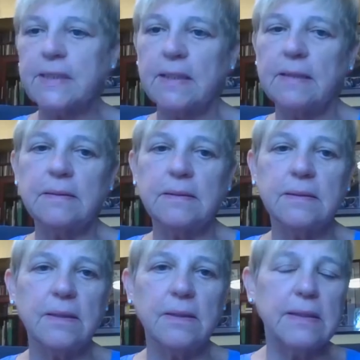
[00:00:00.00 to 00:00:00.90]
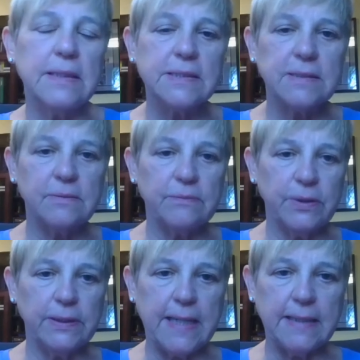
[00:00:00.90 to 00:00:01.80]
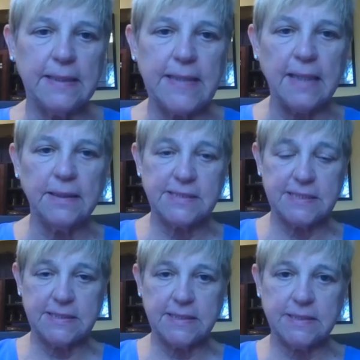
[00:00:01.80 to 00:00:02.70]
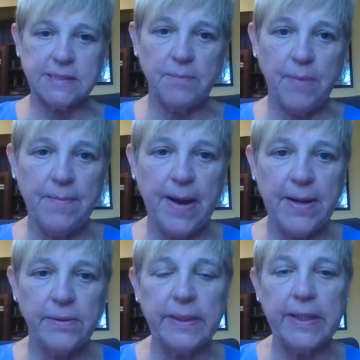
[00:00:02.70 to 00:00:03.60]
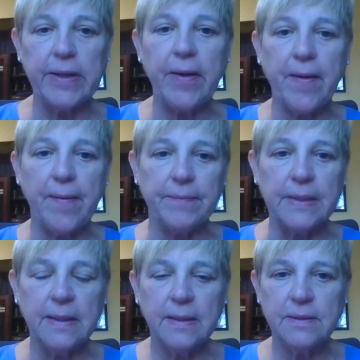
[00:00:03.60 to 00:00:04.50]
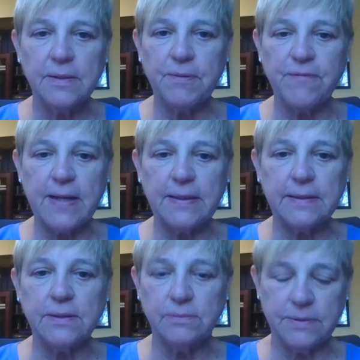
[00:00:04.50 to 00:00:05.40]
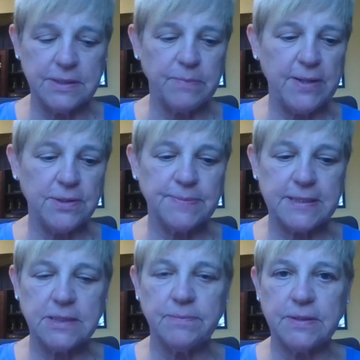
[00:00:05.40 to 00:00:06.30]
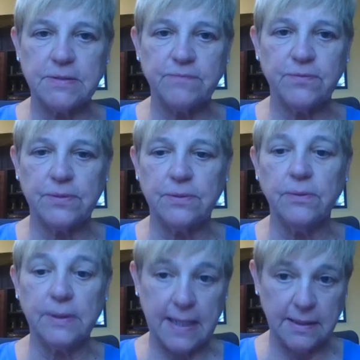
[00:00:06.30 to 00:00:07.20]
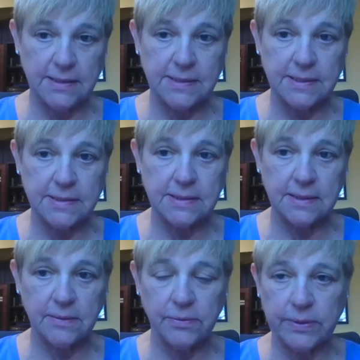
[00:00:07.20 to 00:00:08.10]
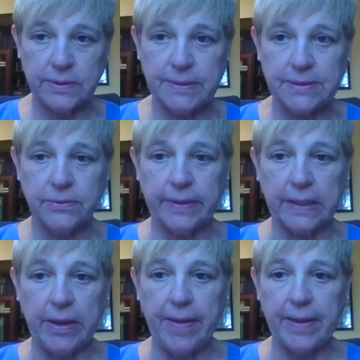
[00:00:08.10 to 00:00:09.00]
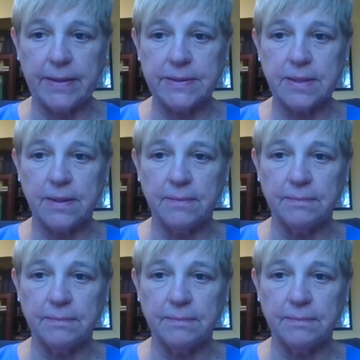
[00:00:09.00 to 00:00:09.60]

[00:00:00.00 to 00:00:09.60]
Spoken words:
again, there isn't really any analysis that's done by BioLINCC. They're providing you with the biospecimens for your analyses that you're going to be doing. And